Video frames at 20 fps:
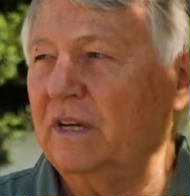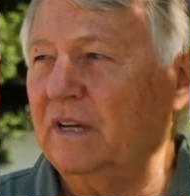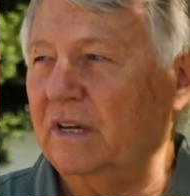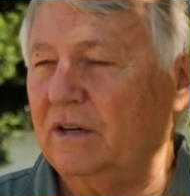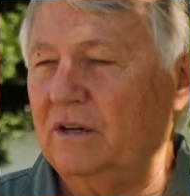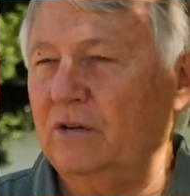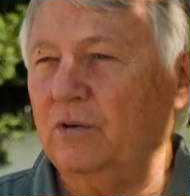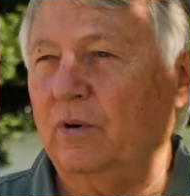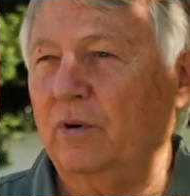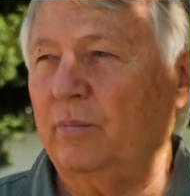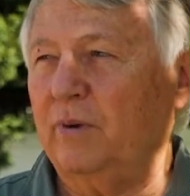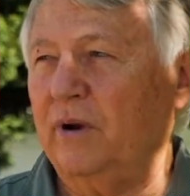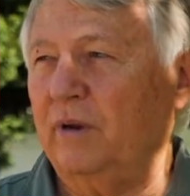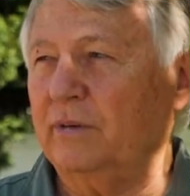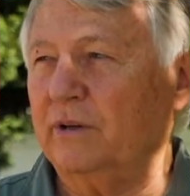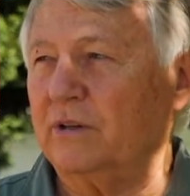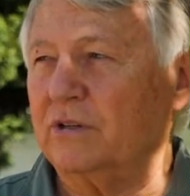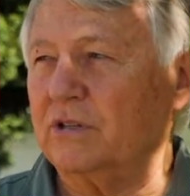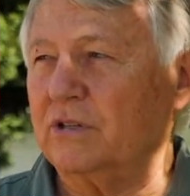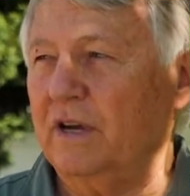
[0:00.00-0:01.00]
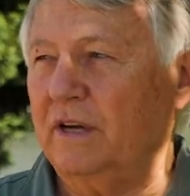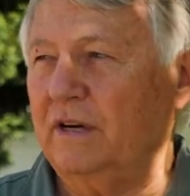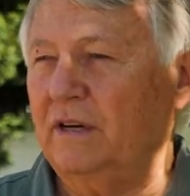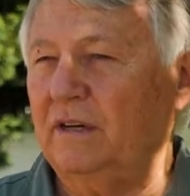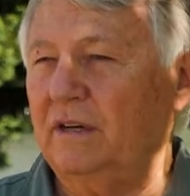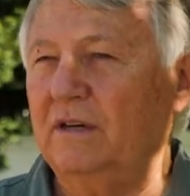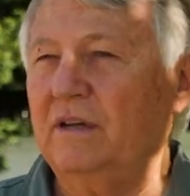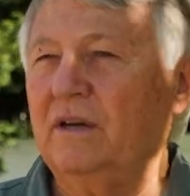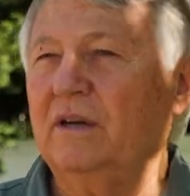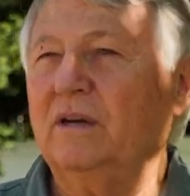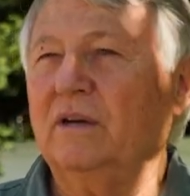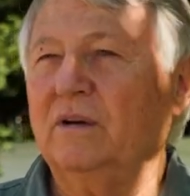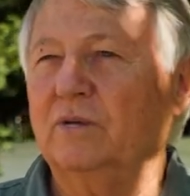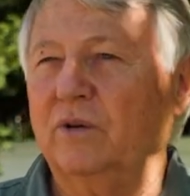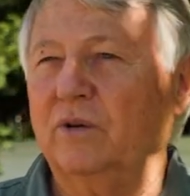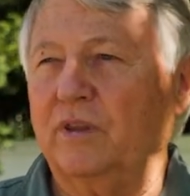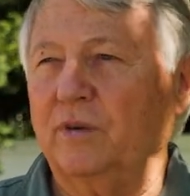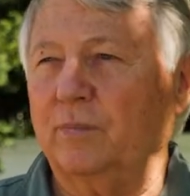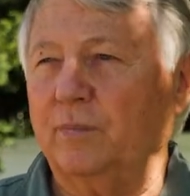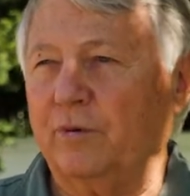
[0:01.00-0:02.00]
into a public setting
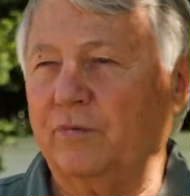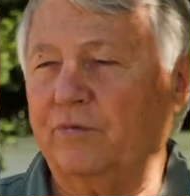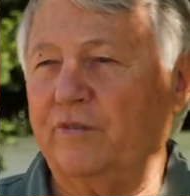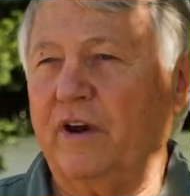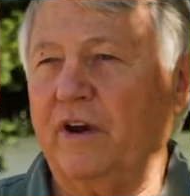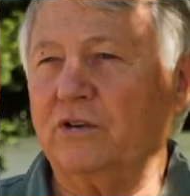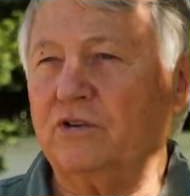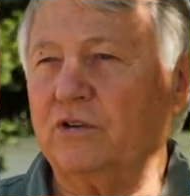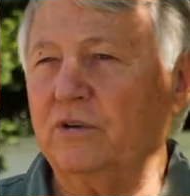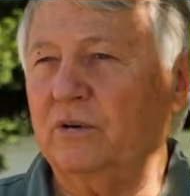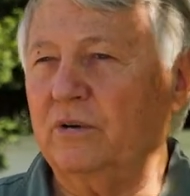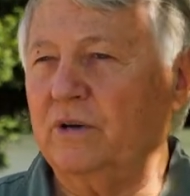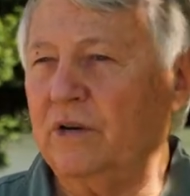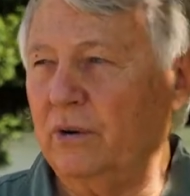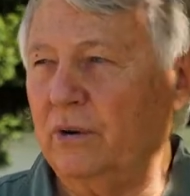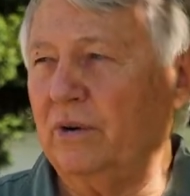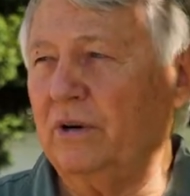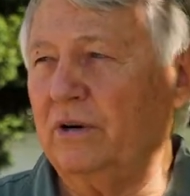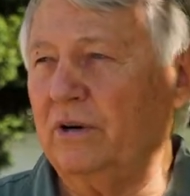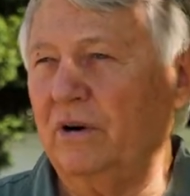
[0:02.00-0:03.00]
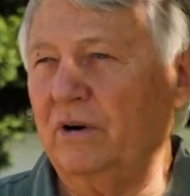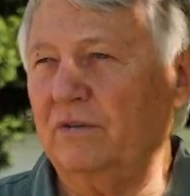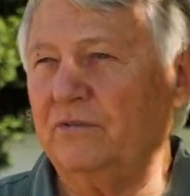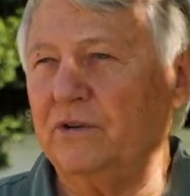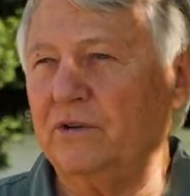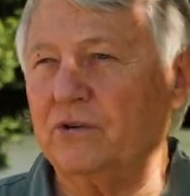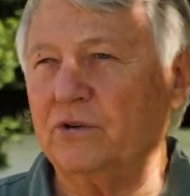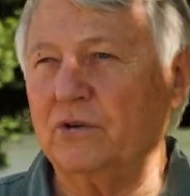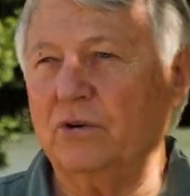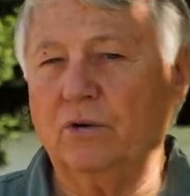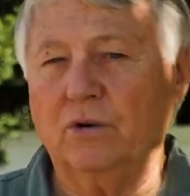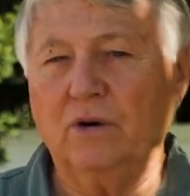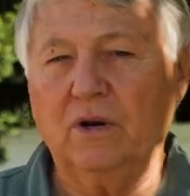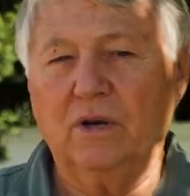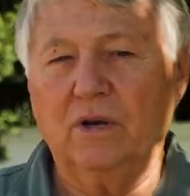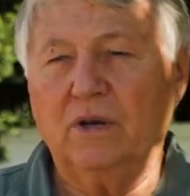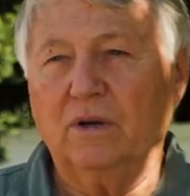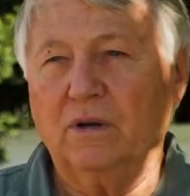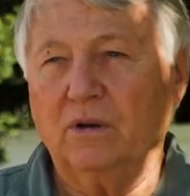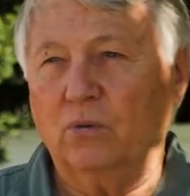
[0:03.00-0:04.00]
with a professional hearing officer
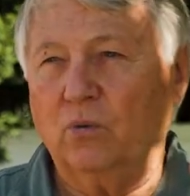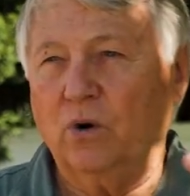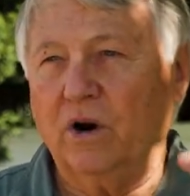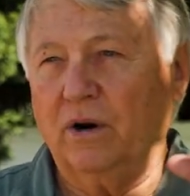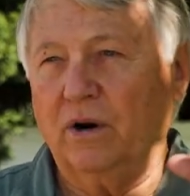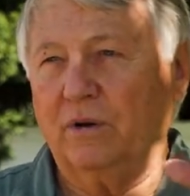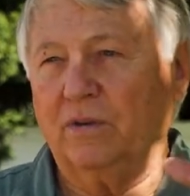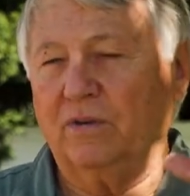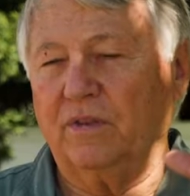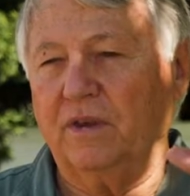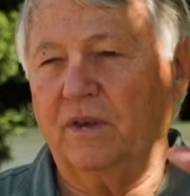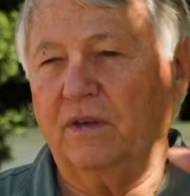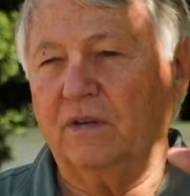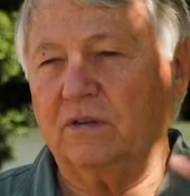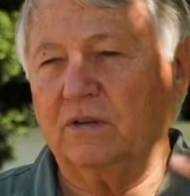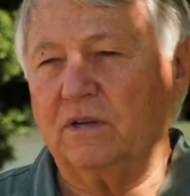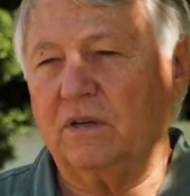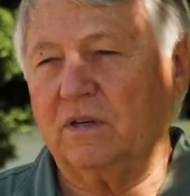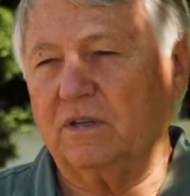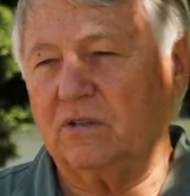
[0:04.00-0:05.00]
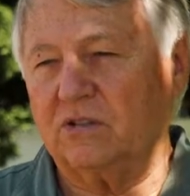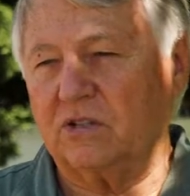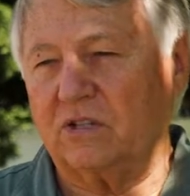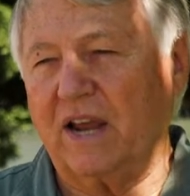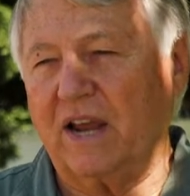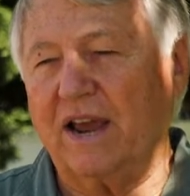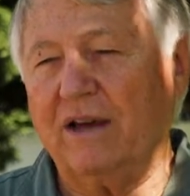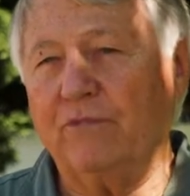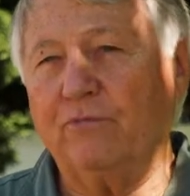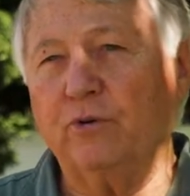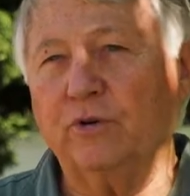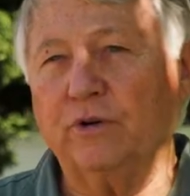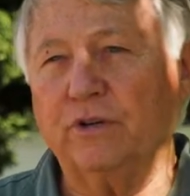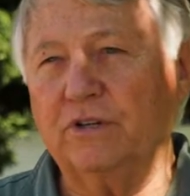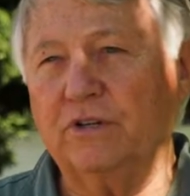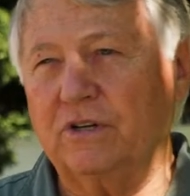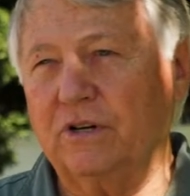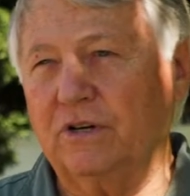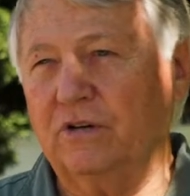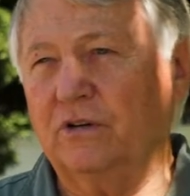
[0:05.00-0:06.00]
where the staff will
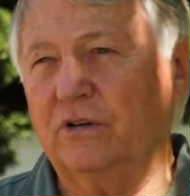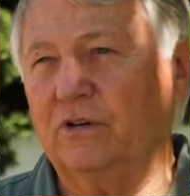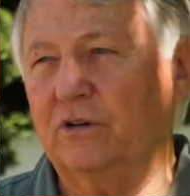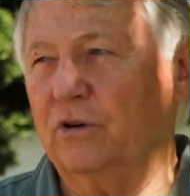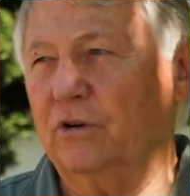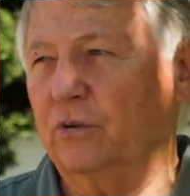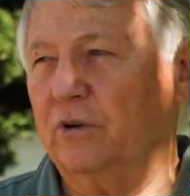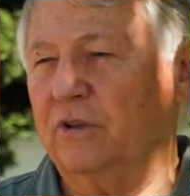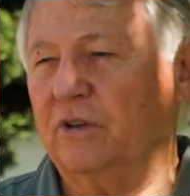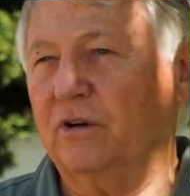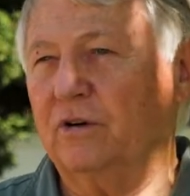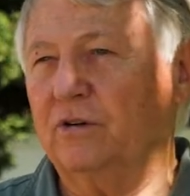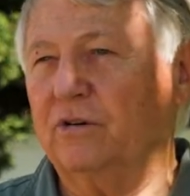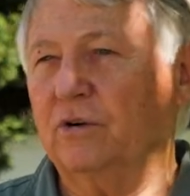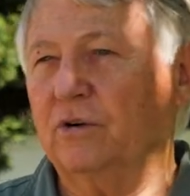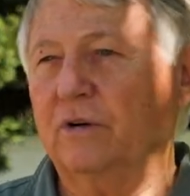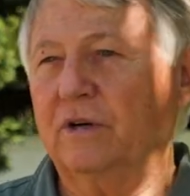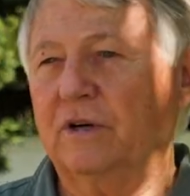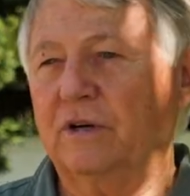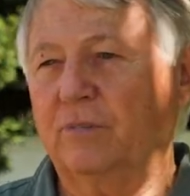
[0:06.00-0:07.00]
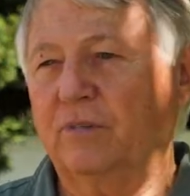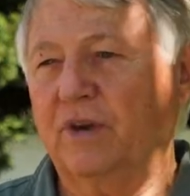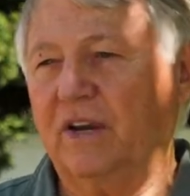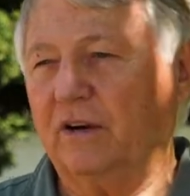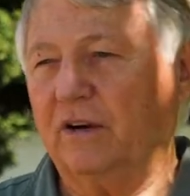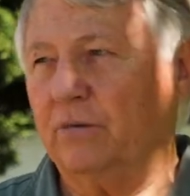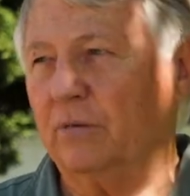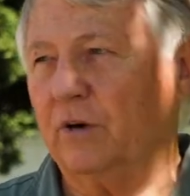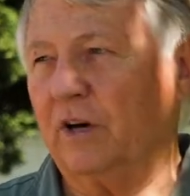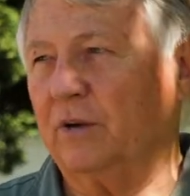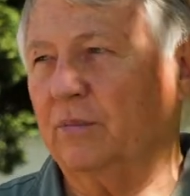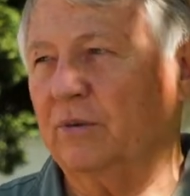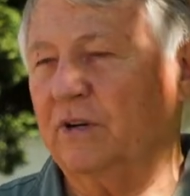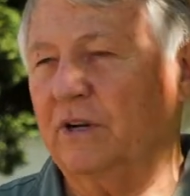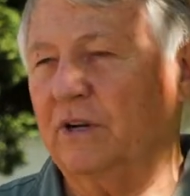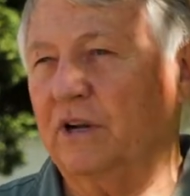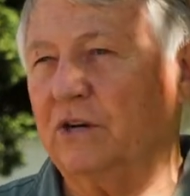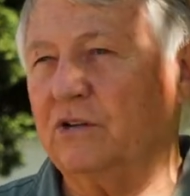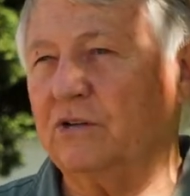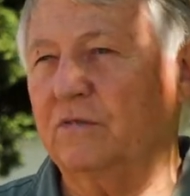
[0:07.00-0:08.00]
continue to do what they're doing and make a
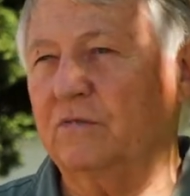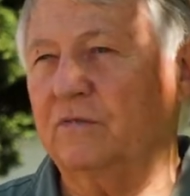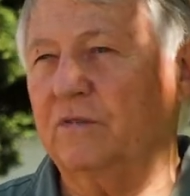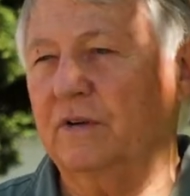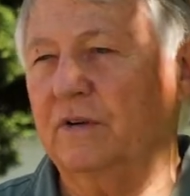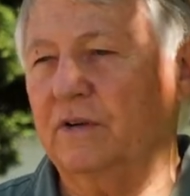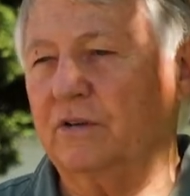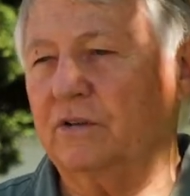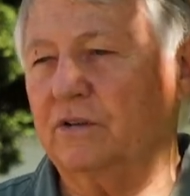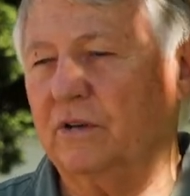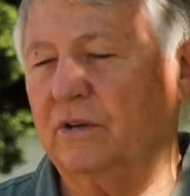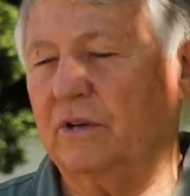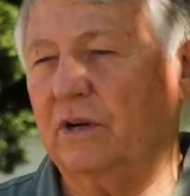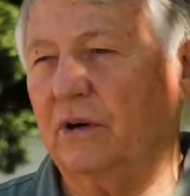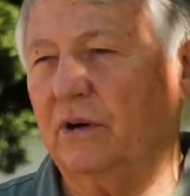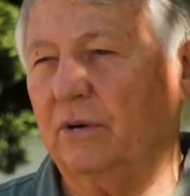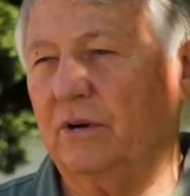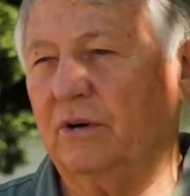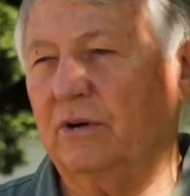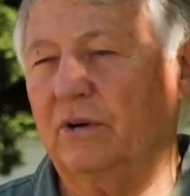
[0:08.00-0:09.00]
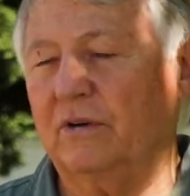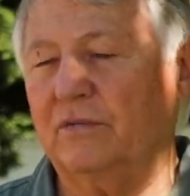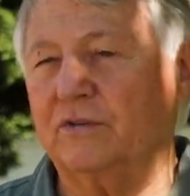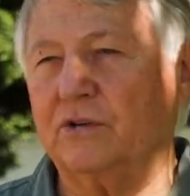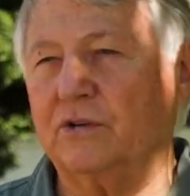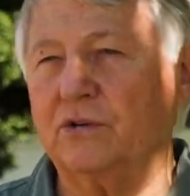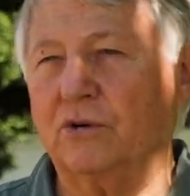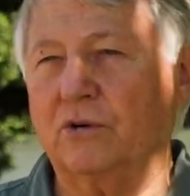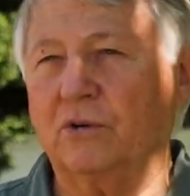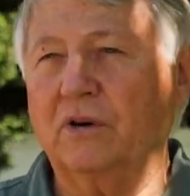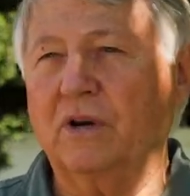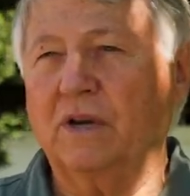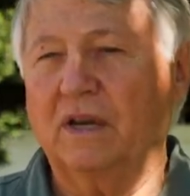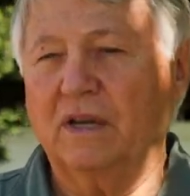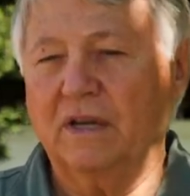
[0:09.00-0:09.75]
recommendation to the hearing officer.